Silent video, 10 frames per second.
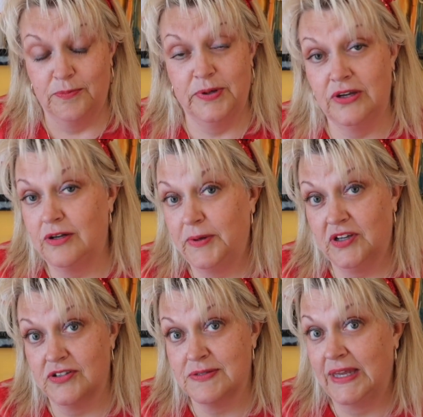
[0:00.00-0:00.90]
purely
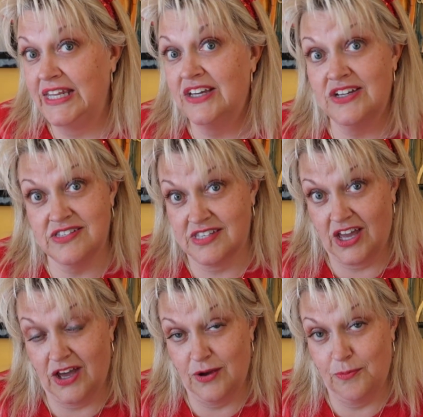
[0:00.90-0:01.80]
because many years
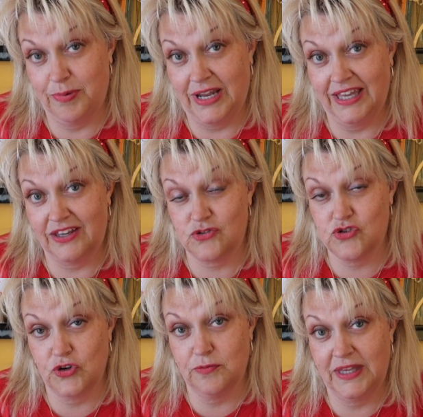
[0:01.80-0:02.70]
ago Blake
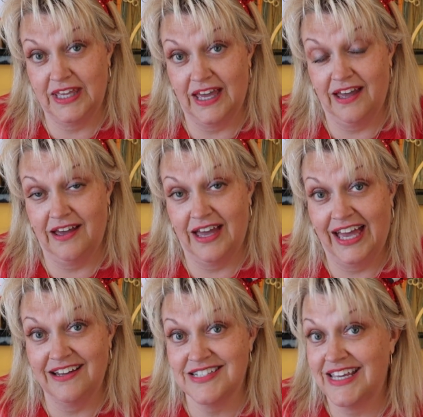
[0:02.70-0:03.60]
drew me a
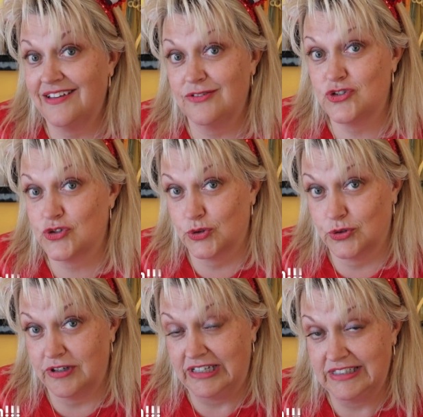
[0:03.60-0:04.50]
handheld
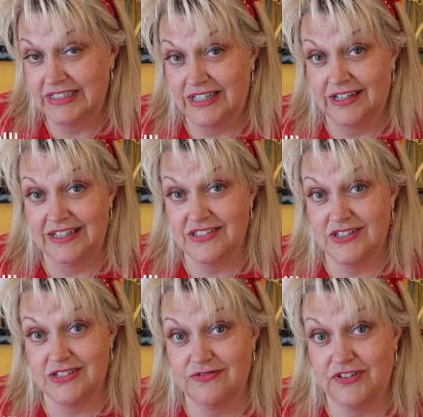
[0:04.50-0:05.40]
drawing. I'll
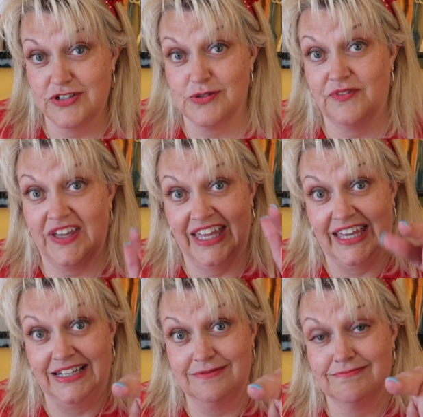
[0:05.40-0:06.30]
insert a photo of it here.